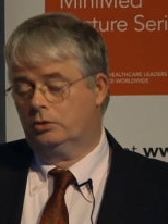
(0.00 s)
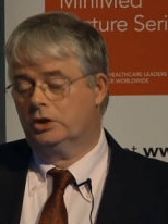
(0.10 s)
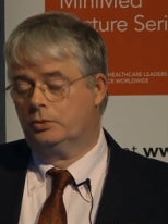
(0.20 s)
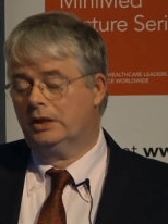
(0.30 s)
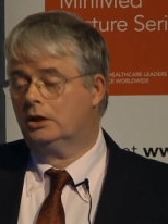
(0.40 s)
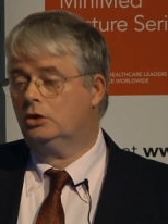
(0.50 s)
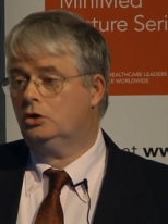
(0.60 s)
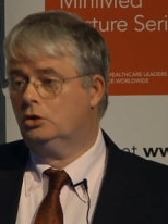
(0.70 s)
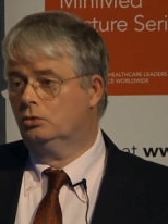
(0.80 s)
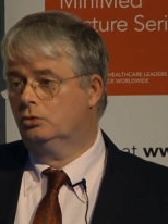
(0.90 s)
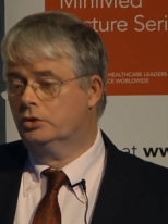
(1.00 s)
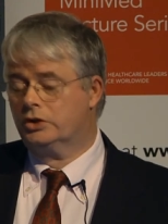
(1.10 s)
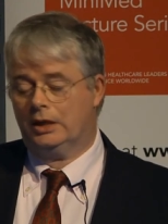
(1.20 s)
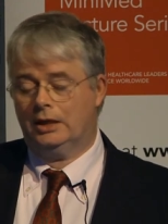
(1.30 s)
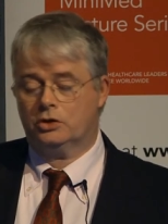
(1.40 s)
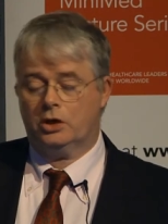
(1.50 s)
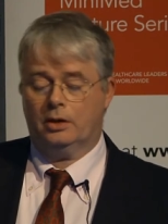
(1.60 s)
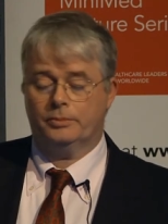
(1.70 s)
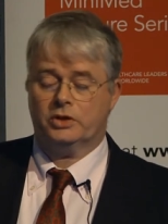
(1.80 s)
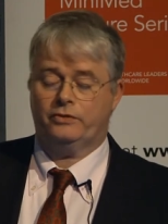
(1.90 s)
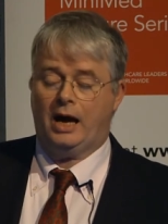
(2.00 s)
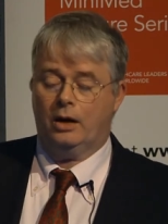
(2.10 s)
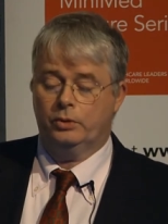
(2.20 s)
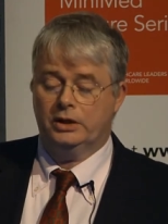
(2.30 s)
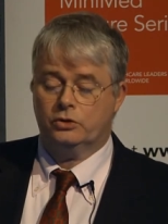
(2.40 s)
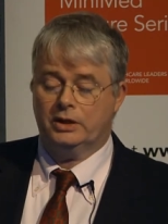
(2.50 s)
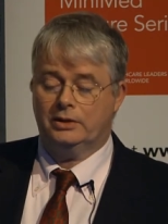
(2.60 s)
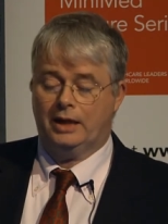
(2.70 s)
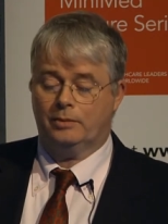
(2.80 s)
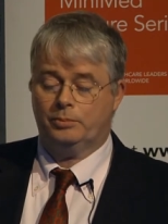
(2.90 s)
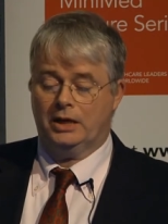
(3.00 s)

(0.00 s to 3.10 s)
which we can use in terms of how we treat that